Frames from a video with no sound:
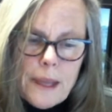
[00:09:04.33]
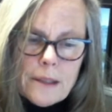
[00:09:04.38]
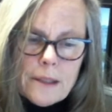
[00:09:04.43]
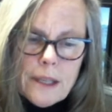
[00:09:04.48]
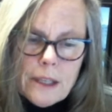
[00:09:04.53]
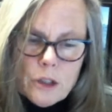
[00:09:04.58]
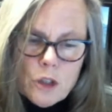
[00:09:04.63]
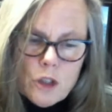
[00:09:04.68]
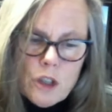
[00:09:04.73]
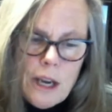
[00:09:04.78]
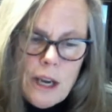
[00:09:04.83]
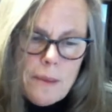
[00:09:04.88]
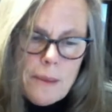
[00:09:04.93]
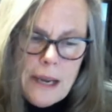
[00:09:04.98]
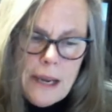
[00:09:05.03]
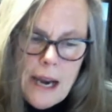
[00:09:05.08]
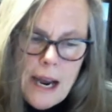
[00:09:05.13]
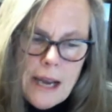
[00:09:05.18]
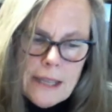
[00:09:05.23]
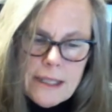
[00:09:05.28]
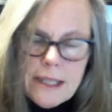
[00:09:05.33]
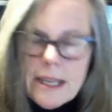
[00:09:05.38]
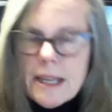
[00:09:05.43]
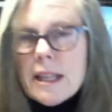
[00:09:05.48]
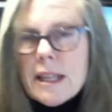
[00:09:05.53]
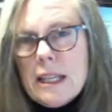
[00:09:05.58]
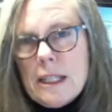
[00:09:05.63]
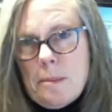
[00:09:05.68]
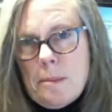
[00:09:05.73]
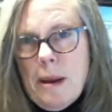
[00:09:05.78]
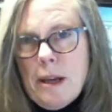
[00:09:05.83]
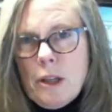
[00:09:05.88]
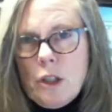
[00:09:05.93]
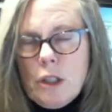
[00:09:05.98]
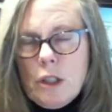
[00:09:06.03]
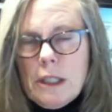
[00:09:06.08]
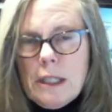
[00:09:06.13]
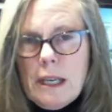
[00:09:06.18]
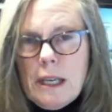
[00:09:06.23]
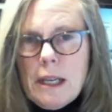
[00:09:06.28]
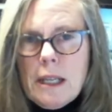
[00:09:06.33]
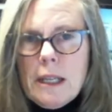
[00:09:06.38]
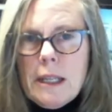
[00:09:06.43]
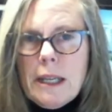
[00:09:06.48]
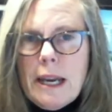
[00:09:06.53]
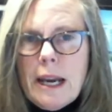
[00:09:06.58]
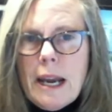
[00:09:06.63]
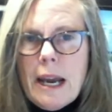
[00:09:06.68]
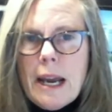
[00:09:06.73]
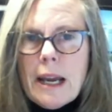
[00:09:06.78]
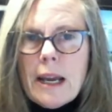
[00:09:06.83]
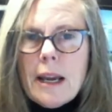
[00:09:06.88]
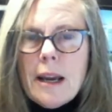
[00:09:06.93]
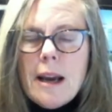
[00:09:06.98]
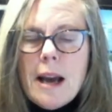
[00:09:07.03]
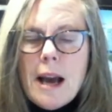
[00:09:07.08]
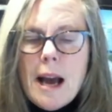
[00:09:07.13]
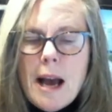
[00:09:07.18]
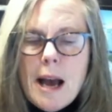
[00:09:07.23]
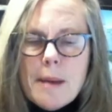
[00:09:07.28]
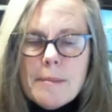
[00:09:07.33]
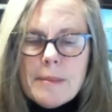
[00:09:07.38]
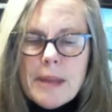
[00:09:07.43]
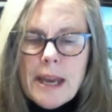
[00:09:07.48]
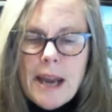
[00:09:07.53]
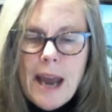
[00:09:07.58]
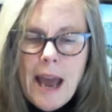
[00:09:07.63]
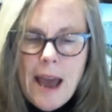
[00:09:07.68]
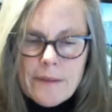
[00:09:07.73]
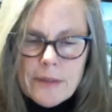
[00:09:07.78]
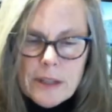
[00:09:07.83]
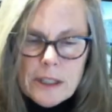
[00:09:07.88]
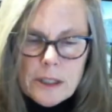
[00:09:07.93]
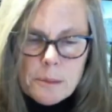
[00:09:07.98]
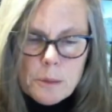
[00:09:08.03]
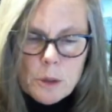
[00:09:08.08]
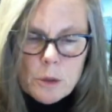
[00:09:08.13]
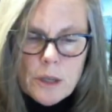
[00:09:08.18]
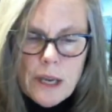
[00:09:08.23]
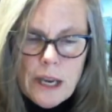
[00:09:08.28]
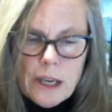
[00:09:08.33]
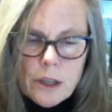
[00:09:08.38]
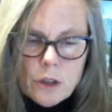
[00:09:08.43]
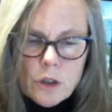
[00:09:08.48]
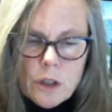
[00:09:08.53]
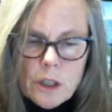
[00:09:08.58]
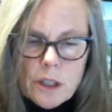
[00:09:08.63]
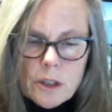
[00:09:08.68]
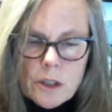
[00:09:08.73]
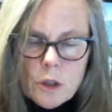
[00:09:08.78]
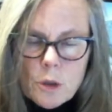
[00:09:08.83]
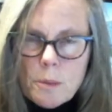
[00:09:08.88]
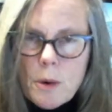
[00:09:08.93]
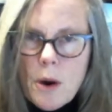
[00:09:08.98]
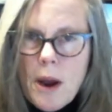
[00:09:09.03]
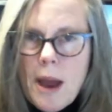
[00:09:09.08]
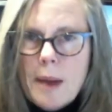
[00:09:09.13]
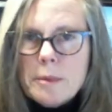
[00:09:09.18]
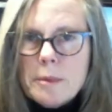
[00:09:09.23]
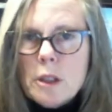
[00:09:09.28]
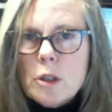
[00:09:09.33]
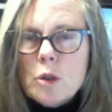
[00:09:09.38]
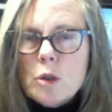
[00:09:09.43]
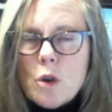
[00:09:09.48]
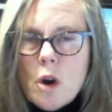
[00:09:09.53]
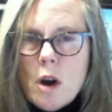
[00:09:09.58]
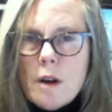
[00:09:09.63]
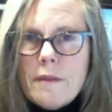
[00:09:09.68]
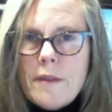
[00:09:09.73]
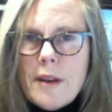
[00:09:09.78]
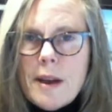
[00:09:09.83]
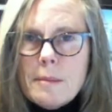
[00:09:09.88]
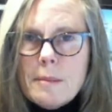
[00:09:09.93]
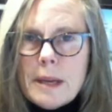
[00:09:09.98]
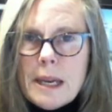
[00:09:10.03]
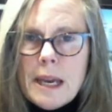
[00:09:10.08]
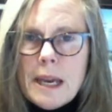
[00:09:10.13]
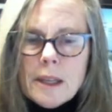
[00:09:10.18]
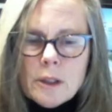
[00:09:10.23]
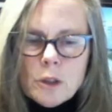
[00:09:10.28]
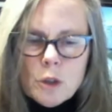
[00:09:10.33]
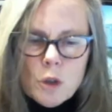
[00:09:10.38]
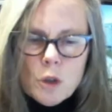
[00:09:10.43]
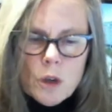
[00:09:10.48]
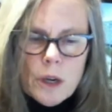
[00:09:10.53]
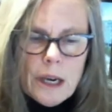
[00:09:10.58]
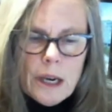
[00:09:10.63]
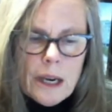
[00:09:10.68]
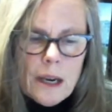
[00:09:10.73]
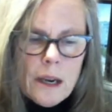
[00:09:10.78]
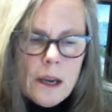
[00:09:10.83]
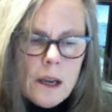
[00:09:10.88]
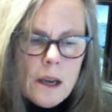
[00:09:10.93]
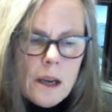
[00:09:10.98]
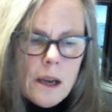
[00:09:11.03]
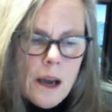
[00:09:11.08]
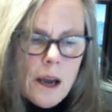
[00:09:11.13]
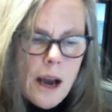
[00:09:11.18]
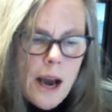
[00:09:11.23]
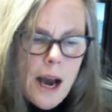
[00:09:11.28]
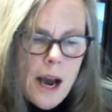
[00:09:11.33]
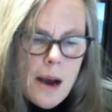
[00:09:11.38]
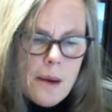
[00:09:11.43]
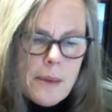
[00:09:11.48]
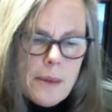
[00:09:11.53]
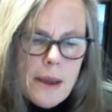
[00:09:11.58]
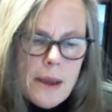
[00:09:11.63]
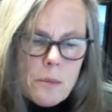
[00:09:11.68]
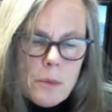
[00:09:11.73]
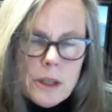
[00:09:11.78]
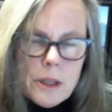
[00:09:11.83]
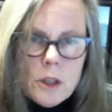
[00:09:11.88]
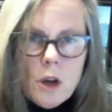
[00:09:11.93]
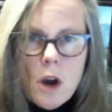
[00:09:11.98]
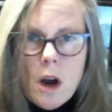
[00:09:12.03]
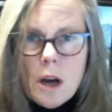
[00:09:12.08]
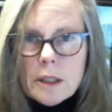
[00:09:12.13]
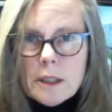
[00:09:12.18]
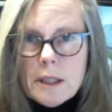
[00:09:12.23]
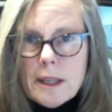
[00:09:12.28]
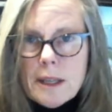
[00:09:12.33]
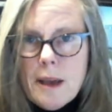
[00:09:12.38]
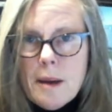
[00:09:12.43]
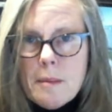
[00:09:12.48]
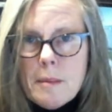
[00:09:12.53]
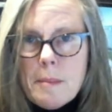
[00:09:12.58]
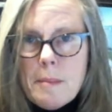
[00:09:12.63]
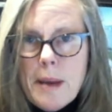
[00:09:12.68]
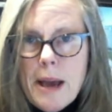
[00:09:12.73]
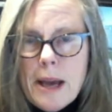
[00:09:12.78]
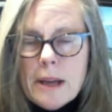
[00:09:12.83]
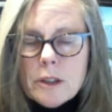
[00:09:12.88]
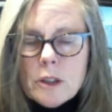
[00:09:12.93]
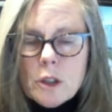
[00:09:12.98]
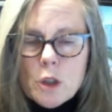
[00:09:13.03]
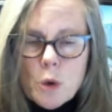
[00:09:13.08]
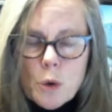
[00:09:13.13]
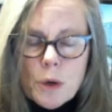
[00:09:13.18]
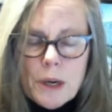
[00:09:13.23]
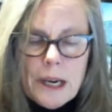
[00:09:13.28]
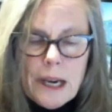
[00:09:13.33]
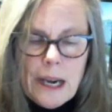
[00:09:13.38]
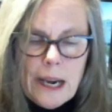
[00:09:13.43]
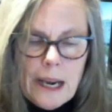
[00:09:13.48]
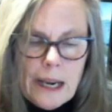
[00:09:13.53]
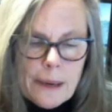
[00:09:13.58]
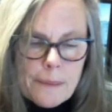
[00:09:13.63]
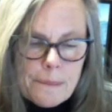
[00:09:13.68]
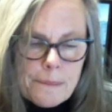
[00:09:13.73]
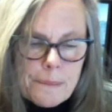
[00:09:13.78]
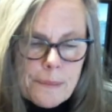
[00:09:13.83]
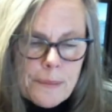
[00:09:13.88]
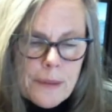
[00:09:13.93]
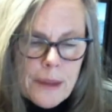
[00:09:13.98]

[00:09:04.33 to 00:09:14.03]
Dr. Shami and I see these patients in clinic that have these mutations or perhaps a strong family history, and we talk to them about screening.